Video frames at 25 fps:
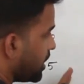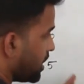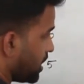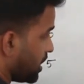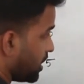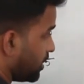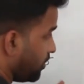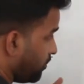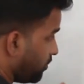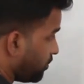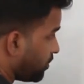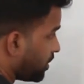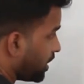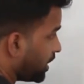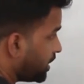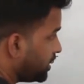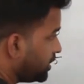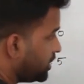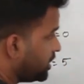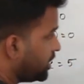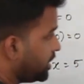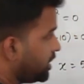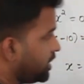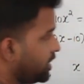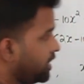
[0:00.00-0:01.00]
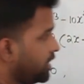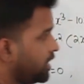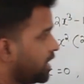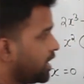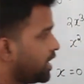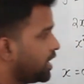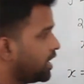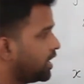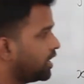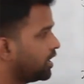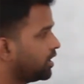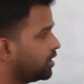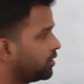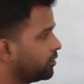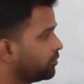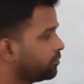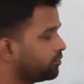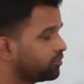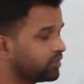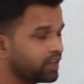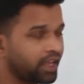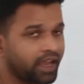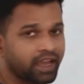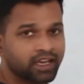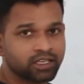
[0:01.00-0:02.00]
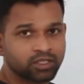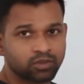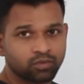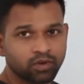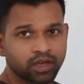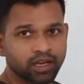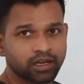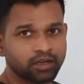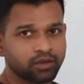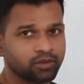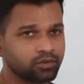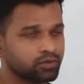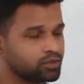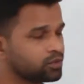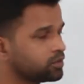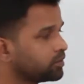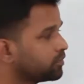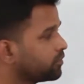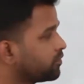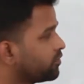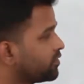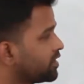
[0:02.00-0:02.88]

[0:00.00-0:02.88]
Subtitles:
and find the x values.